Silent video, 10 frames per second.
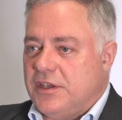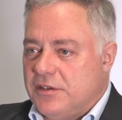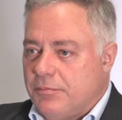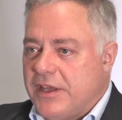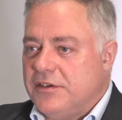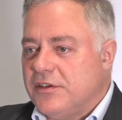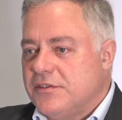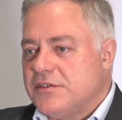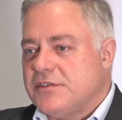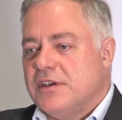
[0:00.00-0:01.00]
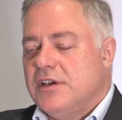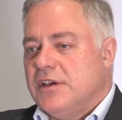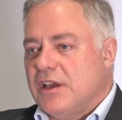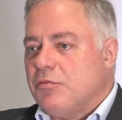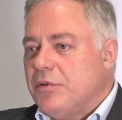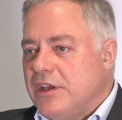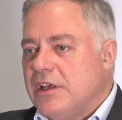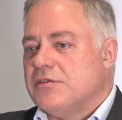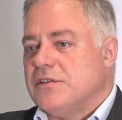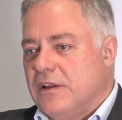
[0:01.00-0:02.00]
Independents, everybody
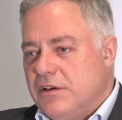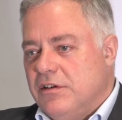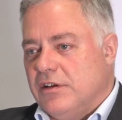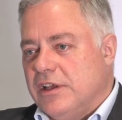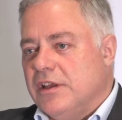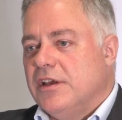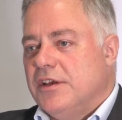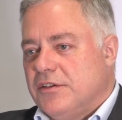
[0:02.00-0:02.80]
else locally,